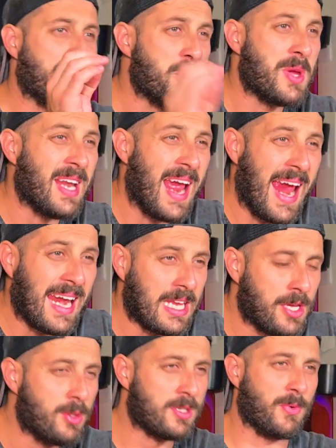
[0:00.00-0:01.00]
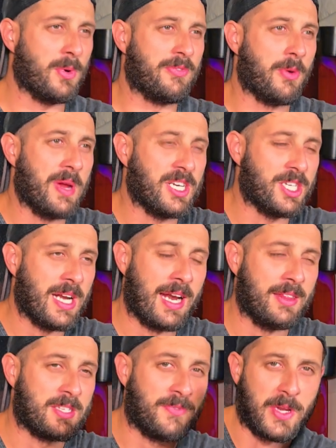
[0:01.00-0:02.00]
if you get any useful information
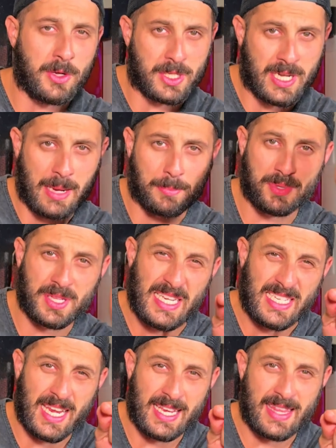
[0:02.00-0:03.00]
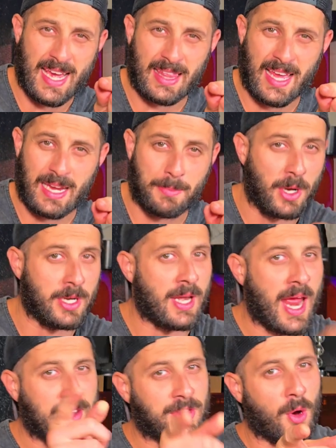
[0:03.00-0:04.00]
out of this video today, please hit that like
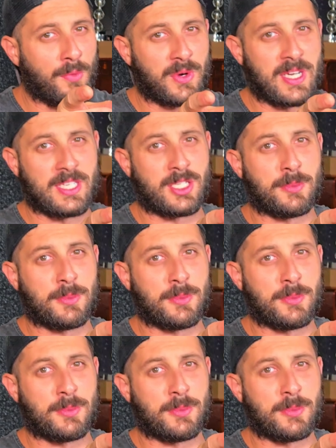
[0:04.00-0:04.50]
button and don't forget to